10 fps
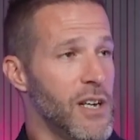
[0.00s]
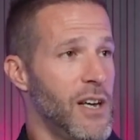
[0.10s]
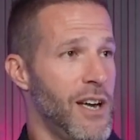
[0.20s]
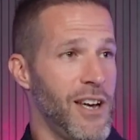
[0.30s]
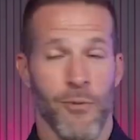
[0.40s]

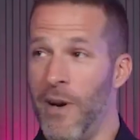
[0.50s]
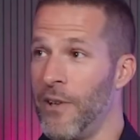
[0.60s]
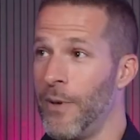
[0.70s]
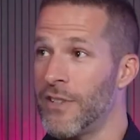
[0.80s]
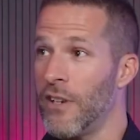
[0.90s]

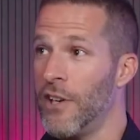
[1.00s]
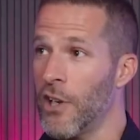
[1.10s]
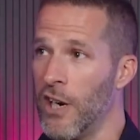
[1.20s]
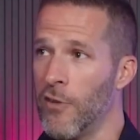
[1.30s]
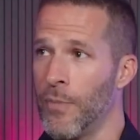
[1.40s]
whether it's
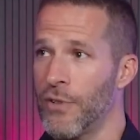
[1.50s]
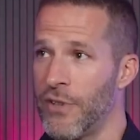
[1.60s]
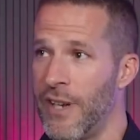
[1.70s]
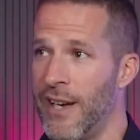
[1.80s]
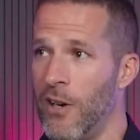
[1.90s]
undercover
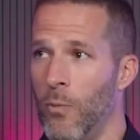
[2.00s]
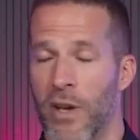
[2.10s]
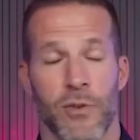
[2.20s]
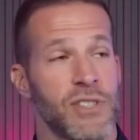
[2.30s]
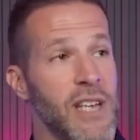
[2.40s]
personnel,
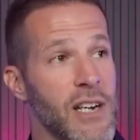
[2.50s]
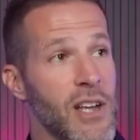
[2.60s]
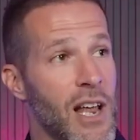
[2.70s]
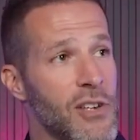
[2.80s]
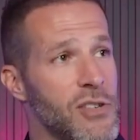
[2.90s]
whether it's
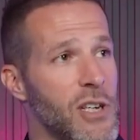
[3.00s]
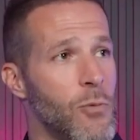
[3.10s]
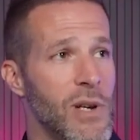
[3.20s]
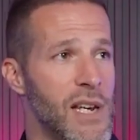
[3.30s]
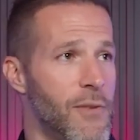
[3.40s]
technology,
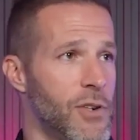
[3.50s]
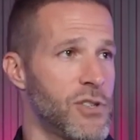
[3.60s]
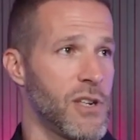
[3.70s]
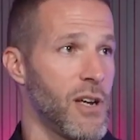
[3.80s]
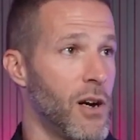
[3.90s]
we
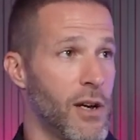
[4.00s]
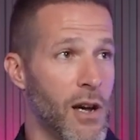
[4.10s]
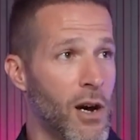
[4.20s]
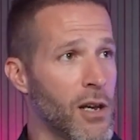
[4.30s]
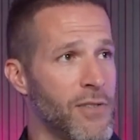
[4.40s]
leverage
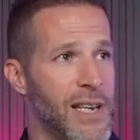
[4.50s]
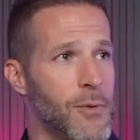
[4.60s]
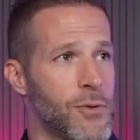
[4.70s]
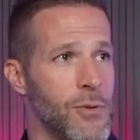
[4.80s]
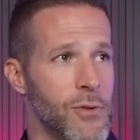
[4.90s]
all
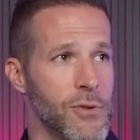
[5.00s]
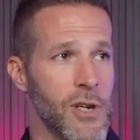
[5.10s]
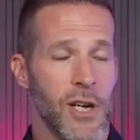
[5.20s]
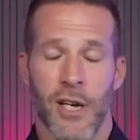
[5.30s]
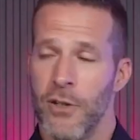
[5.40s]
available tools
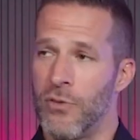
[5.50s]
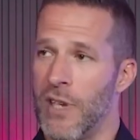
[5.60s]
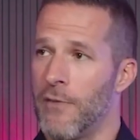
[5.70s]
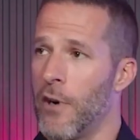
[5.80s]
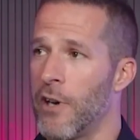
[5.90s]
to
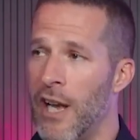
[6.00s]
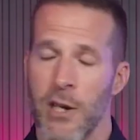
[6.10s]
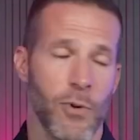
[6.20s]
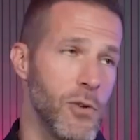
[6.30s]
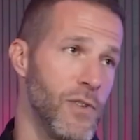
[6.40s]
safeguard
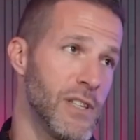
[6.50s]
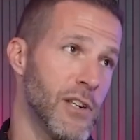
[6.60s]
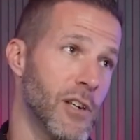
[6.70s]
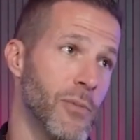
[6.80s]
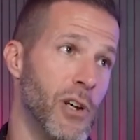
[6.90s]
anyone who visits
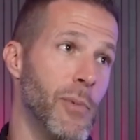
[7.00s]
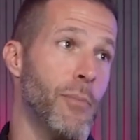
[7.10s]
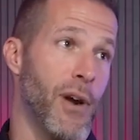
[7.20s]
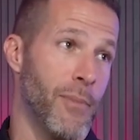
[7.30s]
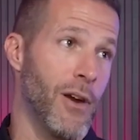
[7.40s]
our community,
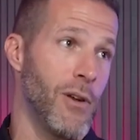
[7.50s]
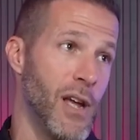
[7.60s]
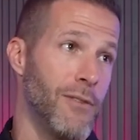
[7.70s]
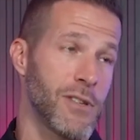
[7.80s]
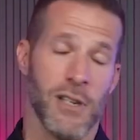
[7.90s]
but primarily,
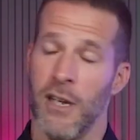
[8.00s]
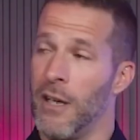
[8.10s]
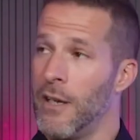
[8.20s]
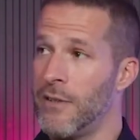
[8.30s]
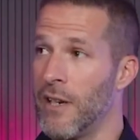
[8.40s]
obviously,
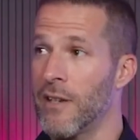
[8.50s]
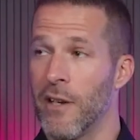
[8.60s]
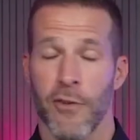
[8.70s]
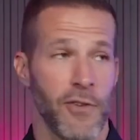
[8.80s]
dignitary